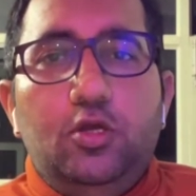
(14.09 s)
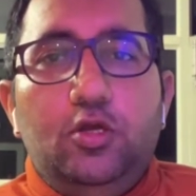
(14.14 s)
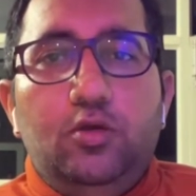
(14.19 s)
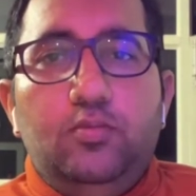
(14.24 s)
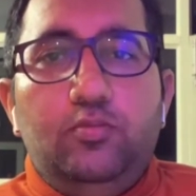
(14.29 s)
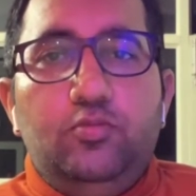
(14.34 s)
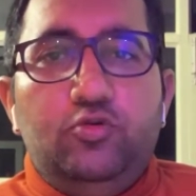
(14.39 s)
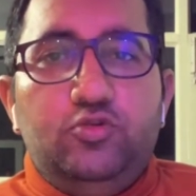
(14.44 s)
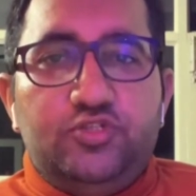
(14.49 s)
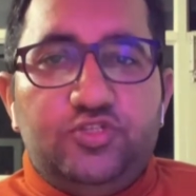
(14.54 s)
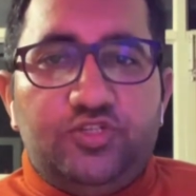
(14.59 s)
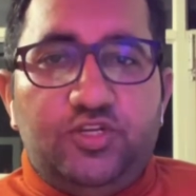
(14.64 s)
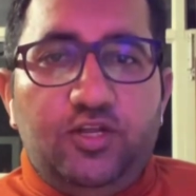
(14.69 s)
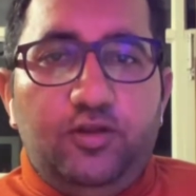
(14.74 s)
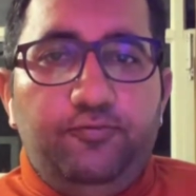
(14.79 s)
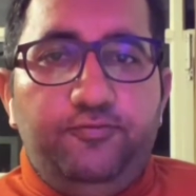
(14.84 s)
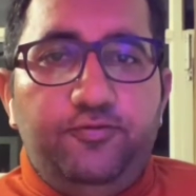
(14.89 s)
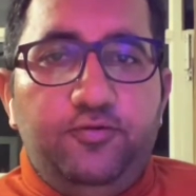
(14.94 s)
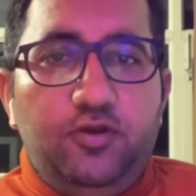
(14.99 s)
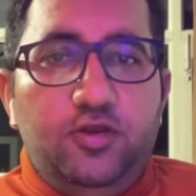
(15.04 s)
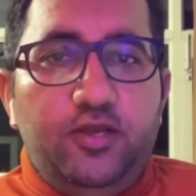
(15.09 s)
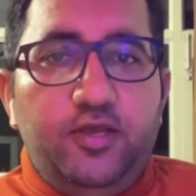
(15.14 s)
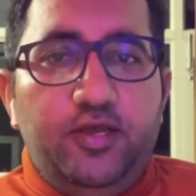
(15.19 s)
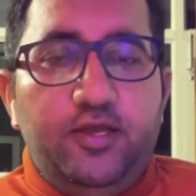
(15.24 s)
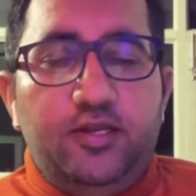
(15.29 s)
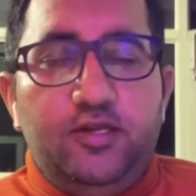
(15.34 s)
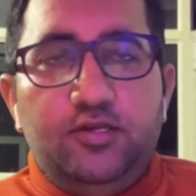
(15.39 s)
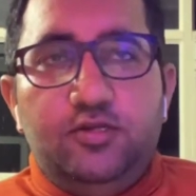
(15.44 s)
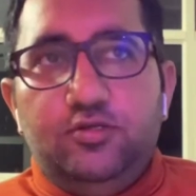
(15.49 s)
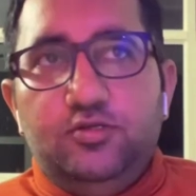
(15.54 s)
more skillful
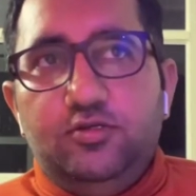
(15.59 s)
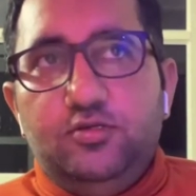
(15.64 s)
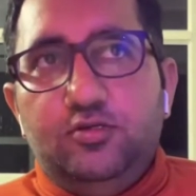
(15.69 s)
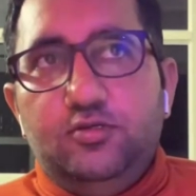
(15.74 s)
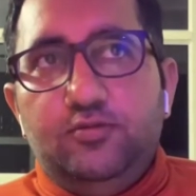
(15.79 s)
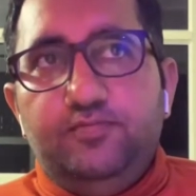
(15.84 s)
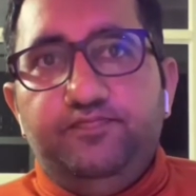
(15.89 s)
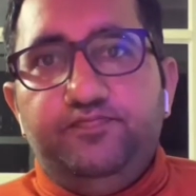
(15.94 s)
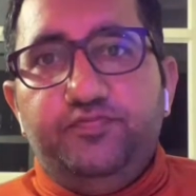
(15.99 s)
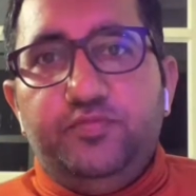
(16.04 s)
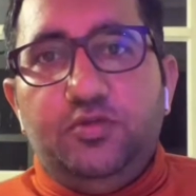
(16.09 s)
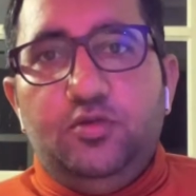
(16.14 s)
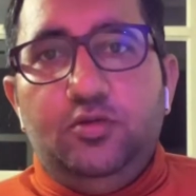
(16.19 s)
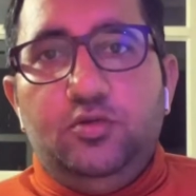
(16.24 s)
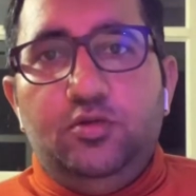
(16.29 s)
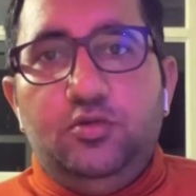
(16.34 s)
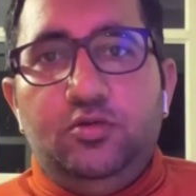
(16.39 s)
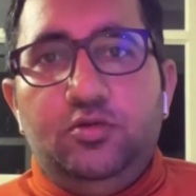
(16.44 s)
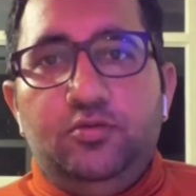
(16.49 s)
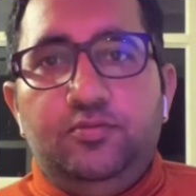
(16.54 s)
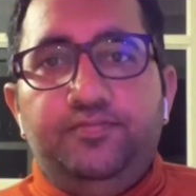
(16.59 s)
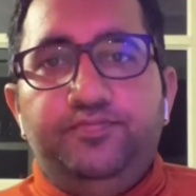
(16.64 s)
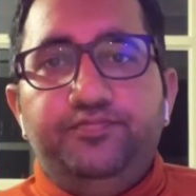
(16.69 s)
and uh,